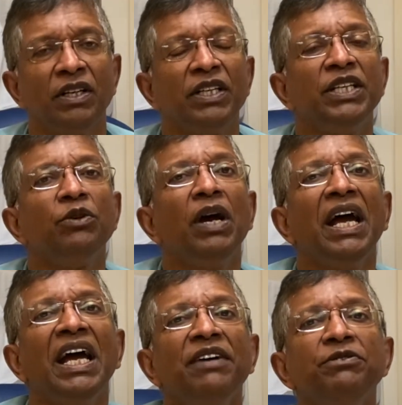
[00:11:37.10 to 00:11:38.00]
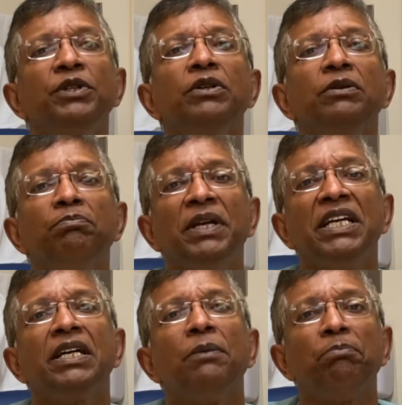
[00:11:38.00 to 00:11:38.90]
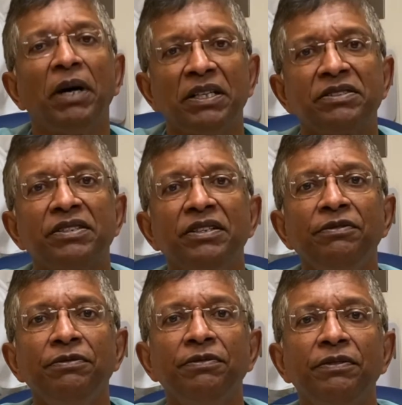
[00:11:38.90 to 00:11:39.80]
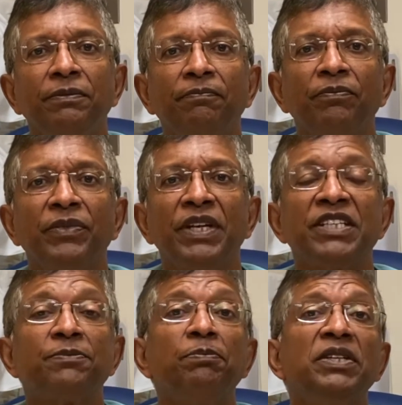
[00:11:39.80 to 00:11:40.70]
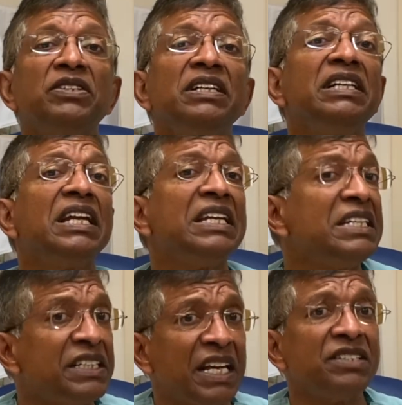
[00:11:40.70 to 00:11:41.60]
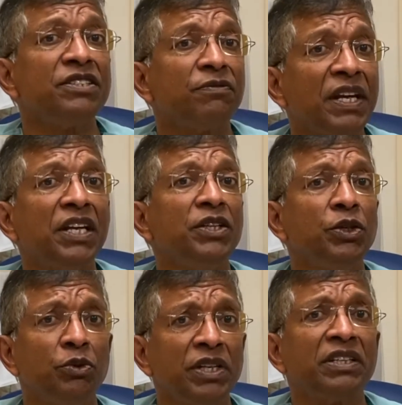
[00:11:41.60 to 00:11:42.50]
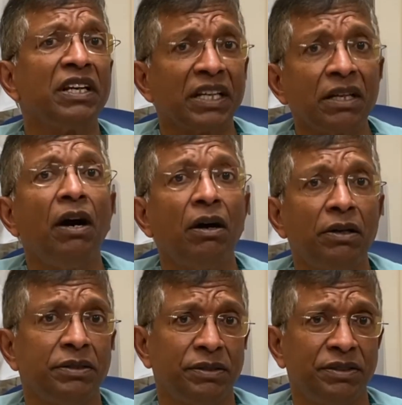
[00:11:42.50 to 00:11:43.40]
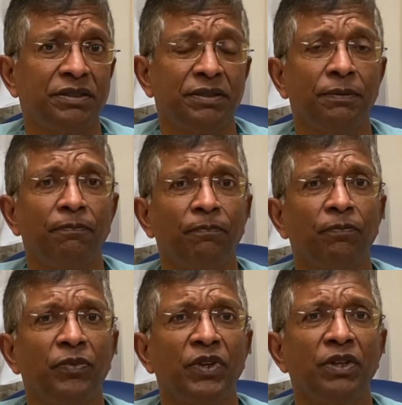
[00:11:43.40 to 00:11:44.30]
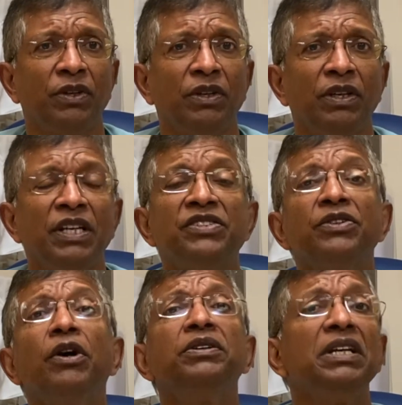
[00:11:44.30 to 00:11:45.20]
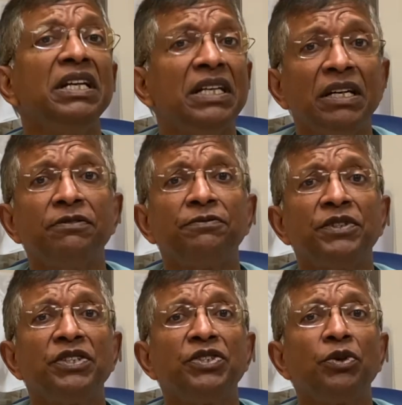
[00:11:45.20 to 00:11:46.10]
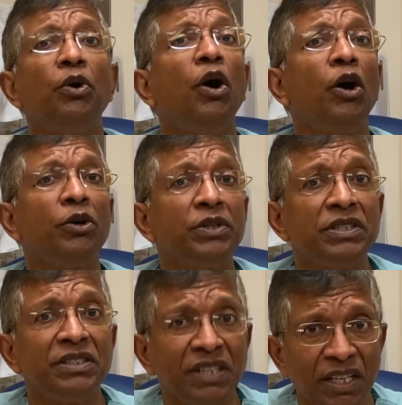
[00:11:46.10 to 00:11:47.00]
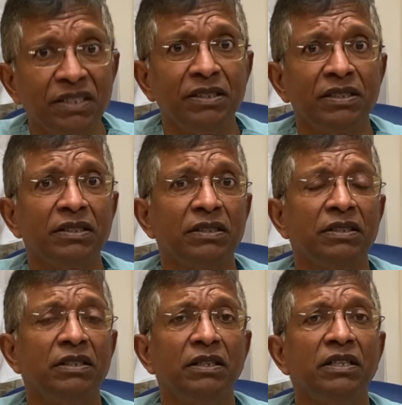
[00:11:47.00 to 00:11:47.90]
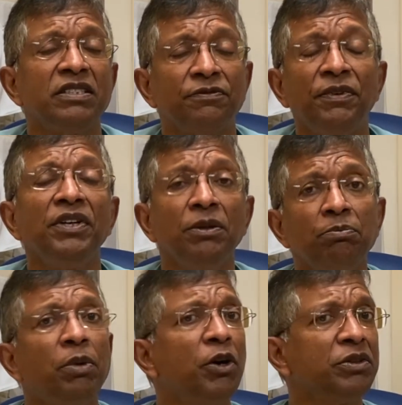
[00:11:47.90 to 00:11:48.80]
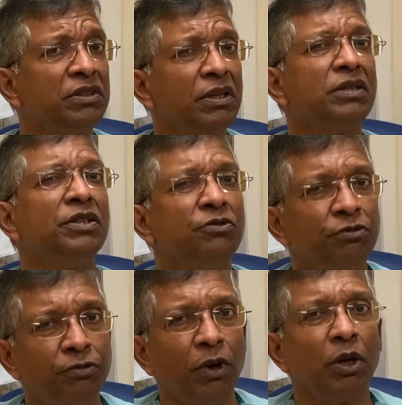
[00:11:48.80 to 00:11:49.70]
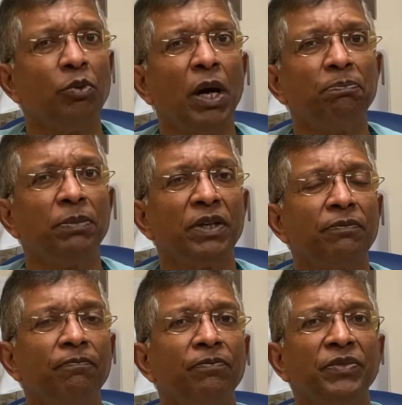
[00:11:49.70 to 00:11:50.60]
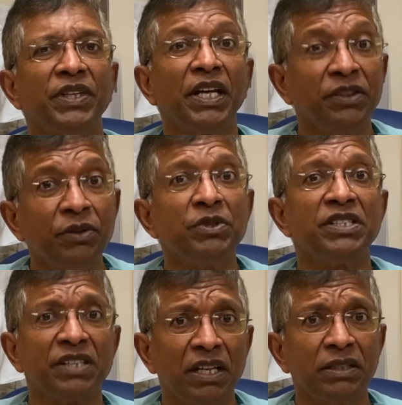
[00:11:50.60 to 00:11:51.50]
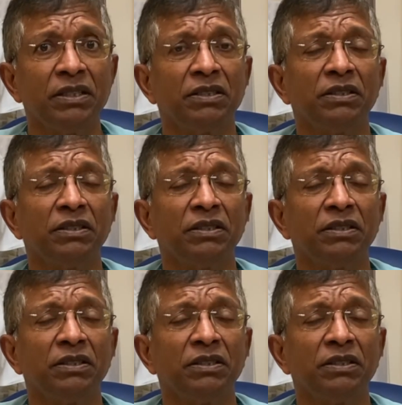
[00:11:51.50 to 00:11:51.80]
You have to be compulsive, especially in an intensive care unit like ours. It's not enough just to order tests. It's very important that you follow up, get the result,